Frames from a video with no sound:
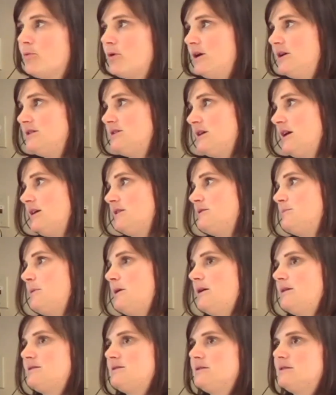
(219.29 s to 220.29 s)
the fact that
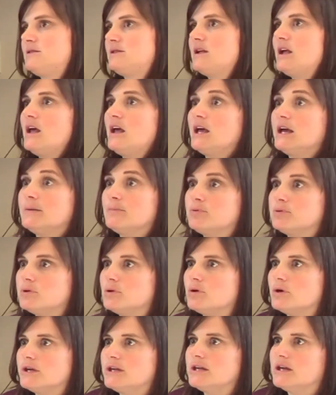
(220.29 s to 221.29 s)
consumers are becoming more
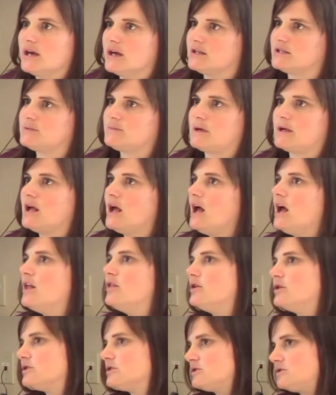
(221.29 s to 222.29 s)
and more disconnected
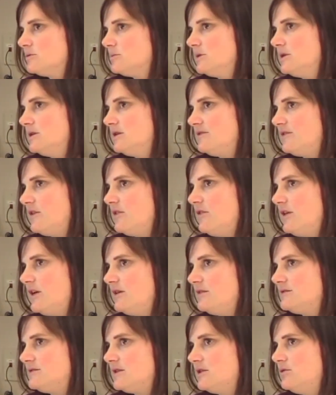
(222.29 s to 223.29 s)
about where their food comes
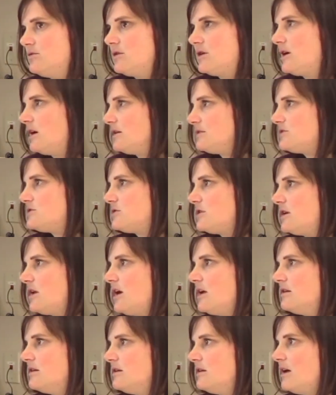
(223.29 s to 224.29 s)
from and how it's
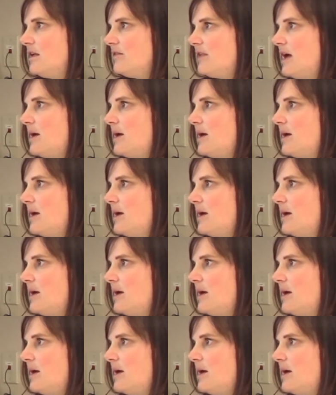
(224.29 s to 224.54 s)
raised.